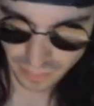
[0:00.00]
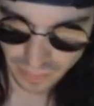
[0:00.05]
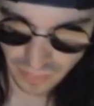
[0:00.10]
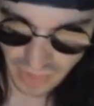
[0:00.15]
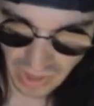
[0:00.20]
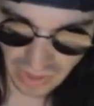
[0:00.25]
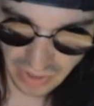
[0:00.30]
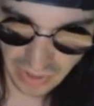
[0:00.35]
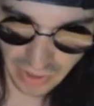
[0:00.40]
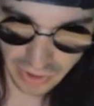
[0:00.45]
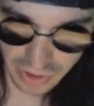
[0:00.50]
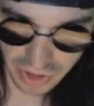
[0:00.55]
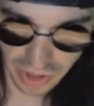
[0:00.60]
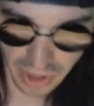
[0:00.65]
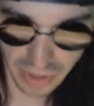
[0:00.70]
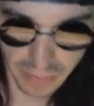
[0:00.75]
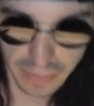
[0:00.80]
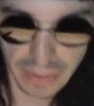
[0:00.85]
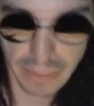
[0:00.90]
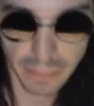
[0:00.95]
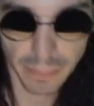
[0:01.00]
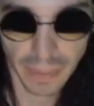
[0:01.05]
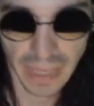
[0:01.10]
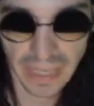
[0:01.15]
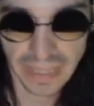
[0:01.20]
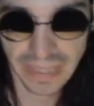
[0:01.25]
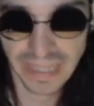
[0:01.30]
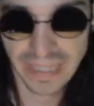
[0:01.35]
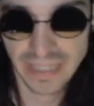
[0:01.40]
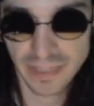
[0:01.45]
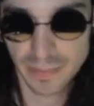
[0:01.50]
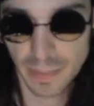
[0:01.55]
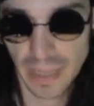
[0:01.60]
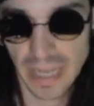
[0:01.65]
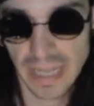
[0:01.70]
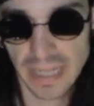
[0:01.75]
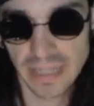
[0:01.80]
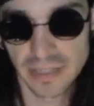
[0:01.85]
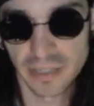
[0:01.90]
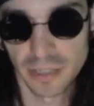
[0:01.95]
there's going to be Binance
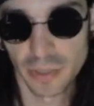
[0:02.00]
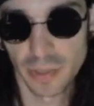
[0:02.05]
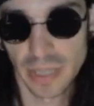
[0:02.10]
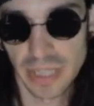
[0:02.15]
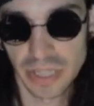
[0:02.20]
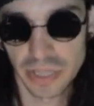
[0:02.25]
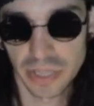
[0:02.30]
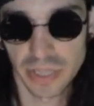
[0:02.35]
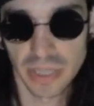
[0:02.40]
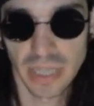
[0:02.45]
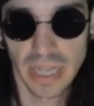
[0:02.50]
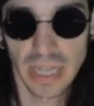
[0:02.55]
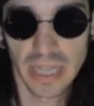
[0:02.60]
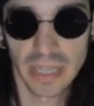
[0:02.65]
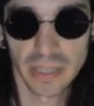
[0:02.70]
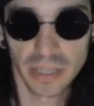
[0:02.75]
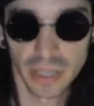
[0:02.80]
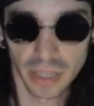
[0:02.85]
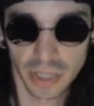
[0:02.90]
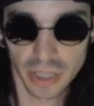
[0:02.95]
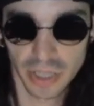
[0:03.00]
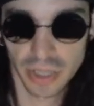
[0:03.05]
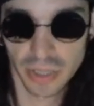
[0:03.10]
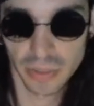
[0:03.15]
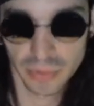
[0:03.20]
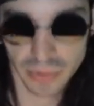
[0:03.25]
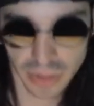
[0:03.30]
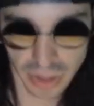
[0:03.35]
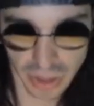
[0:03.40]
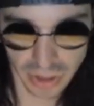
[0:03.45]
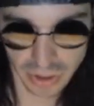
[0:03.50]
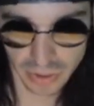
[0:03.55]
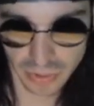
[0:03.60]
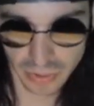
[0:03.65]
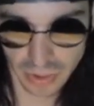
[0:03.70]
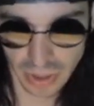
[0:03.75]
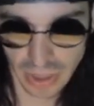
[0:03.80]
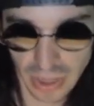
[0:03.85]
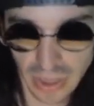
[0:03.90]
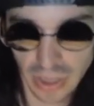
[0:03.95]
Pay integration in Q2.